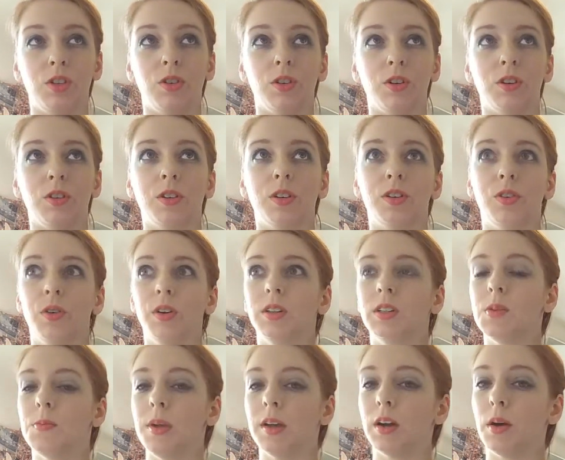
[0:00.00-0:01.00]
you're going
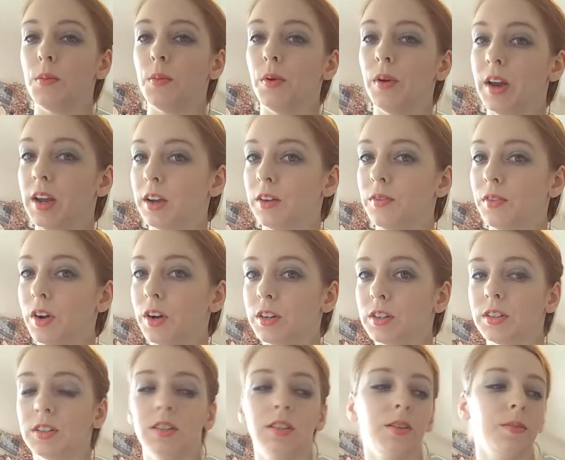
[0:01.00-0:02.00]
to make a meringue
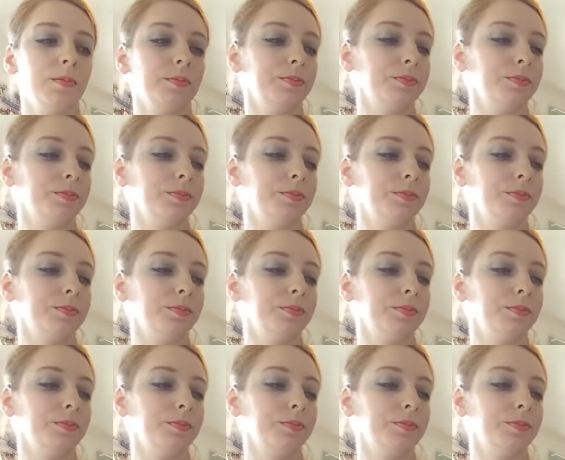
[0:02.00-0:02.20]
first.